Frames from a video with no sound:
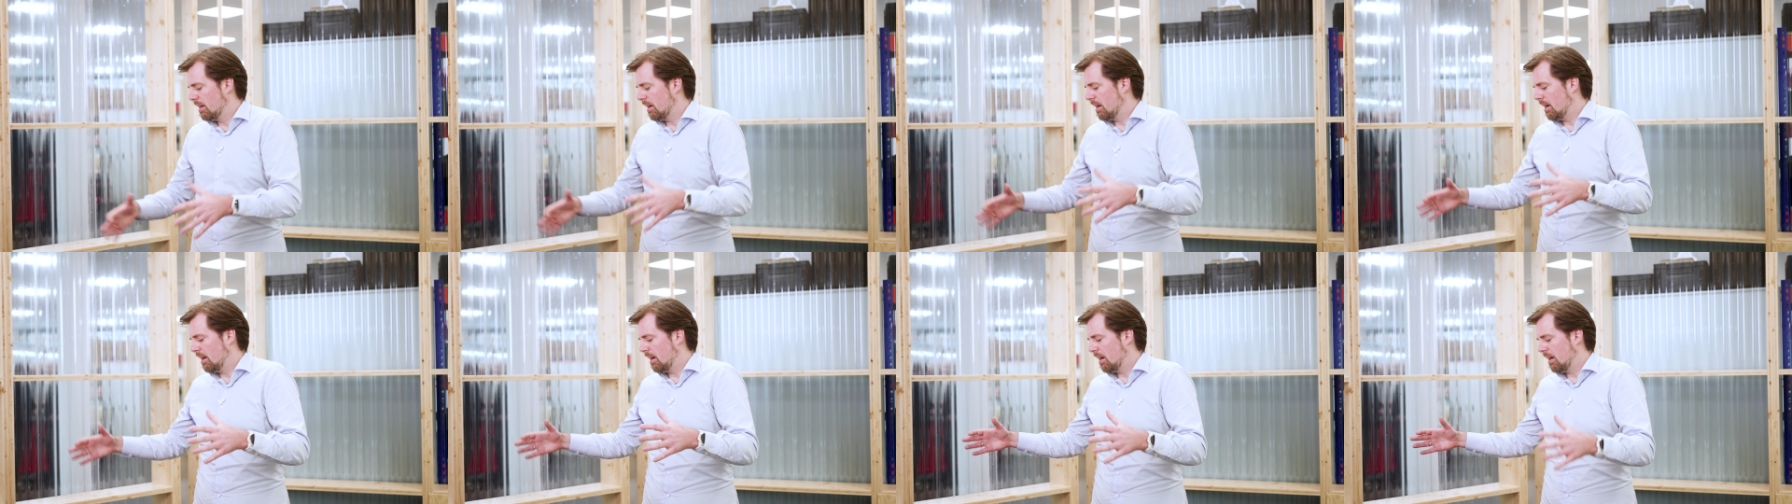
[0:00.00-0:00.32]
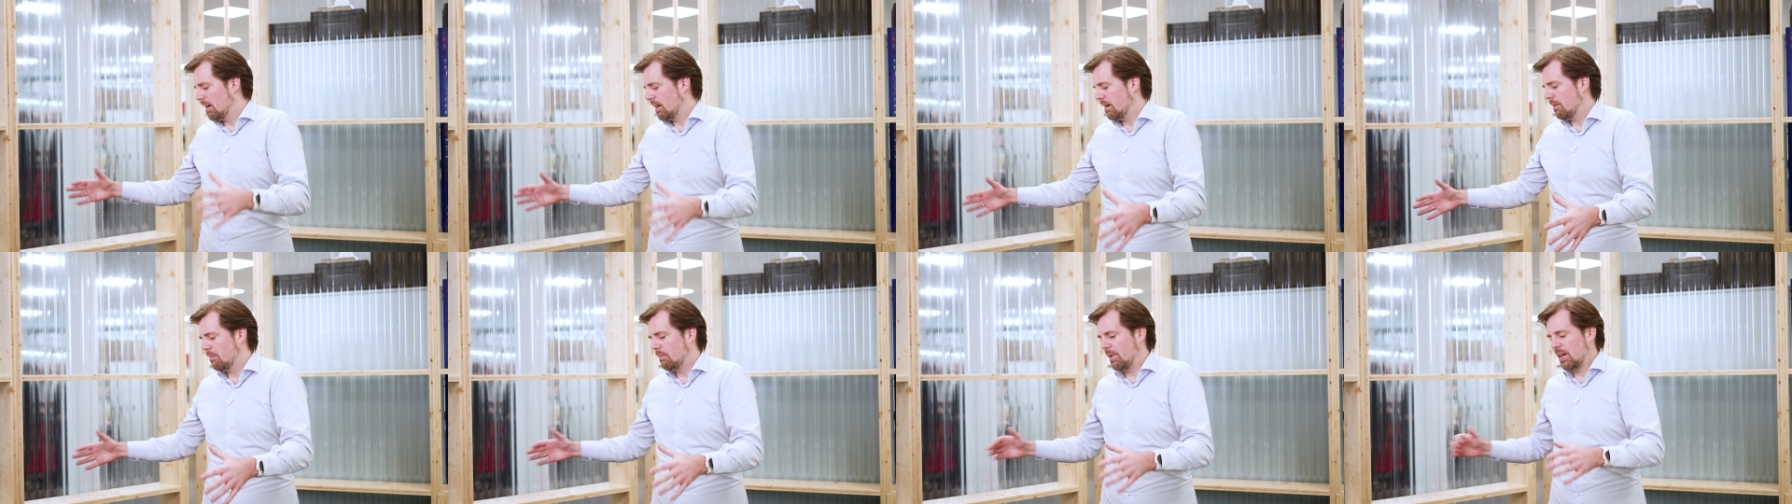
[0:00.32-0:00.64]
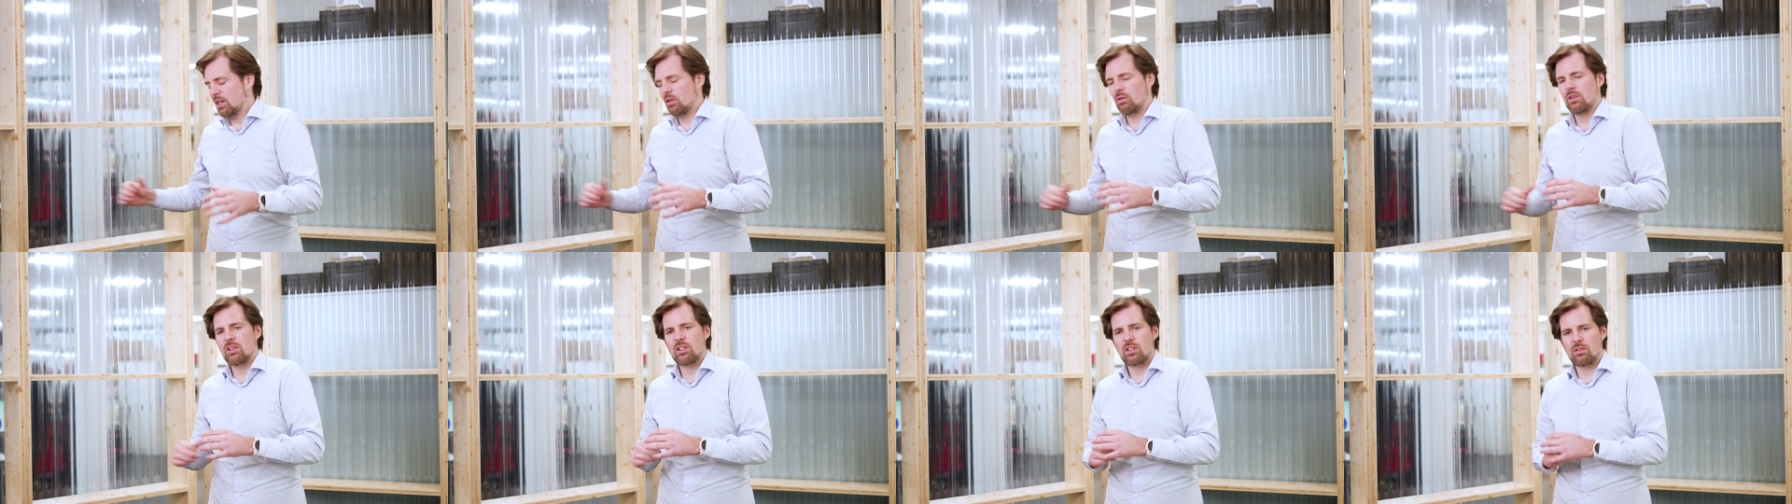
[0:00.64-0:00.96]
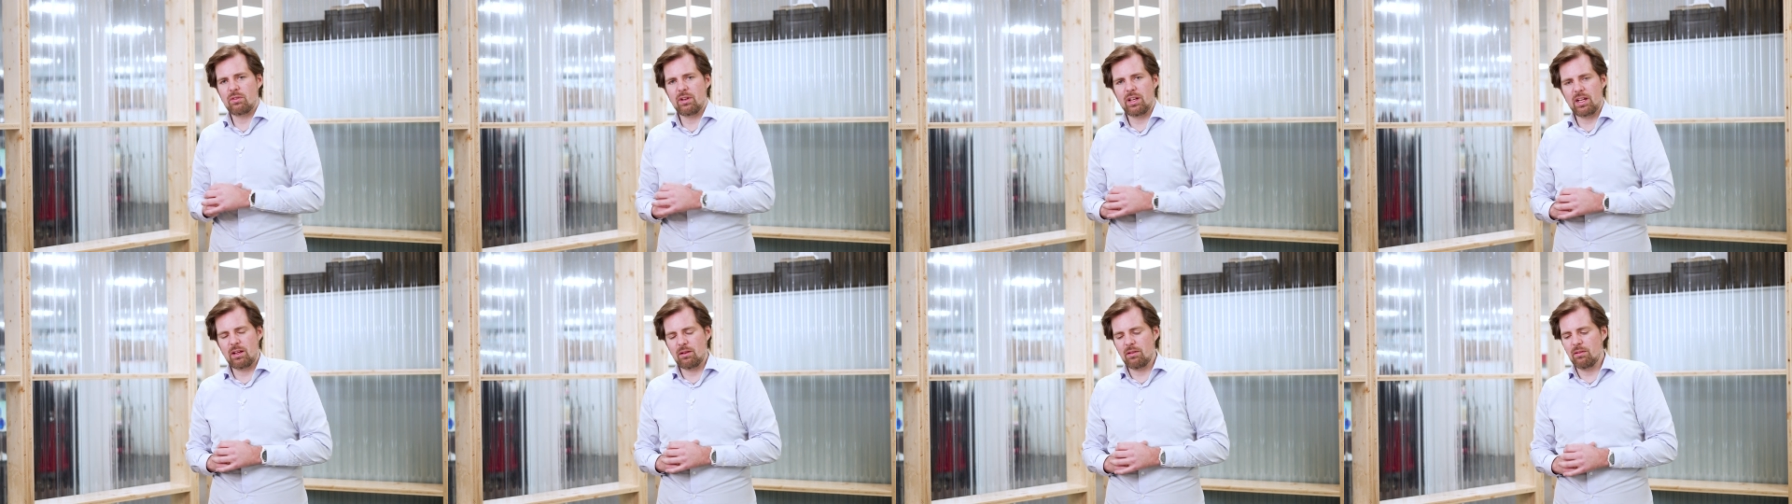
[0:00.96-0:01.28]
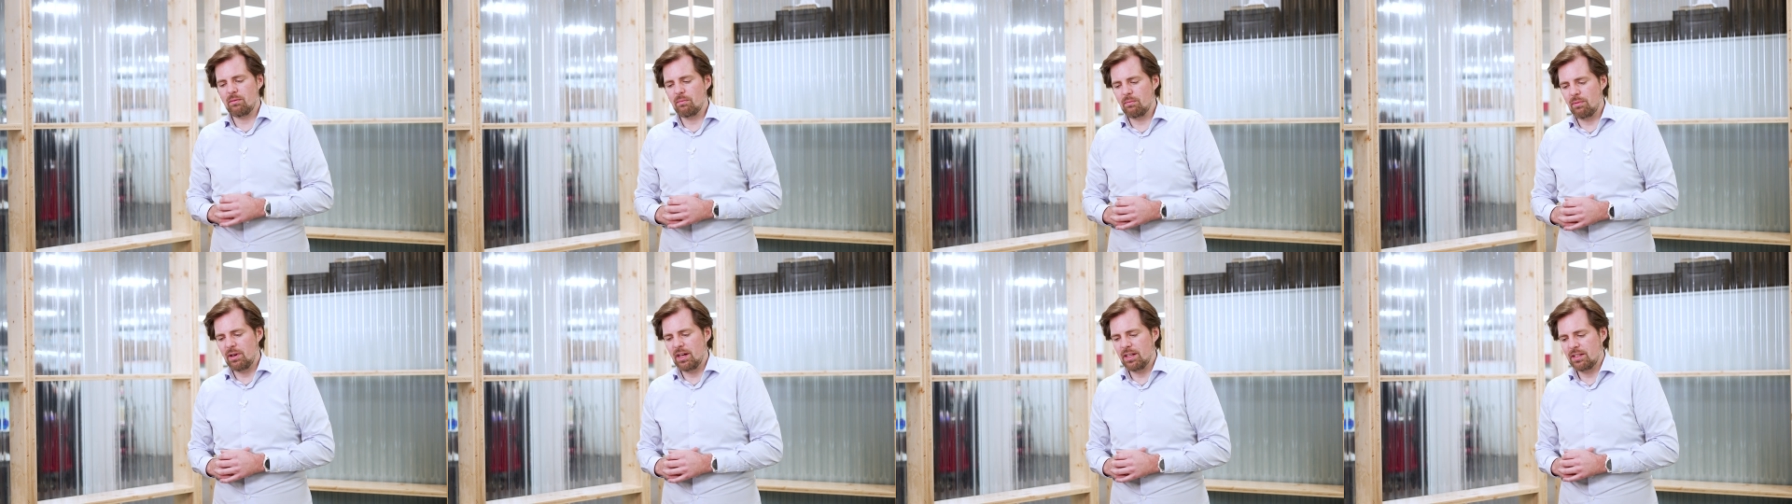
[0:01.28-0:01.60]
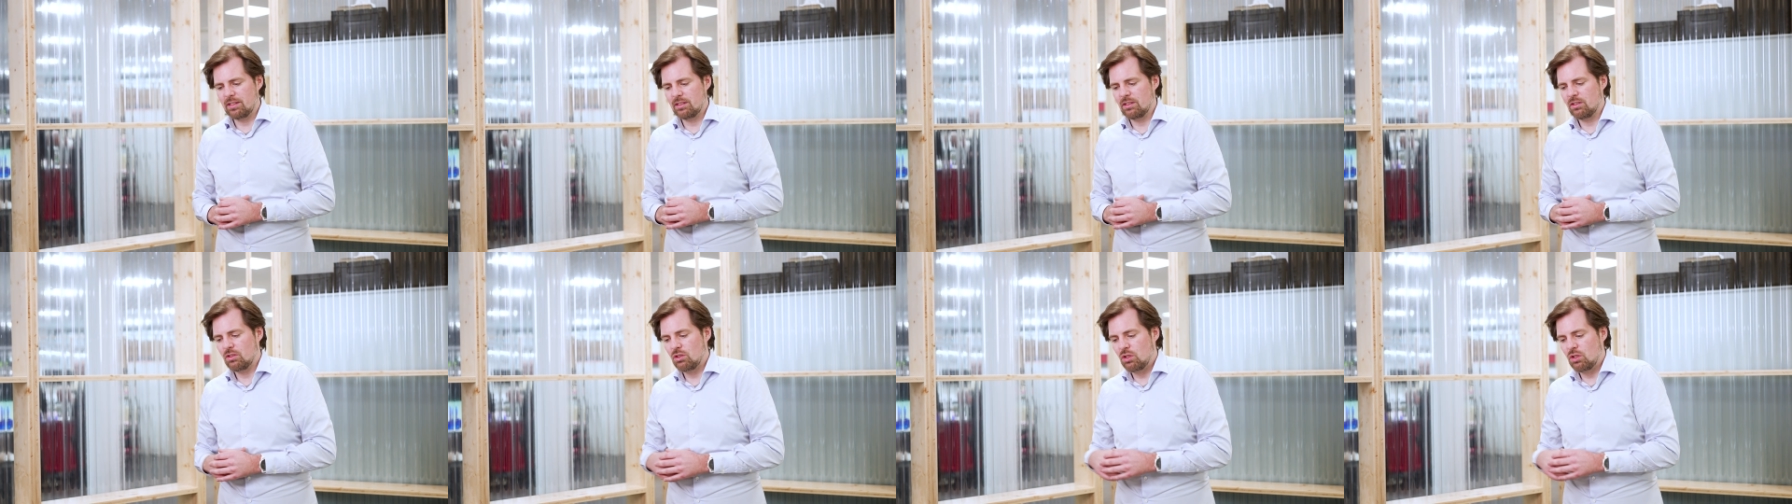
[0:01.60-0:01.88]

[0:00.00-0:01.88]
uh, battery string, but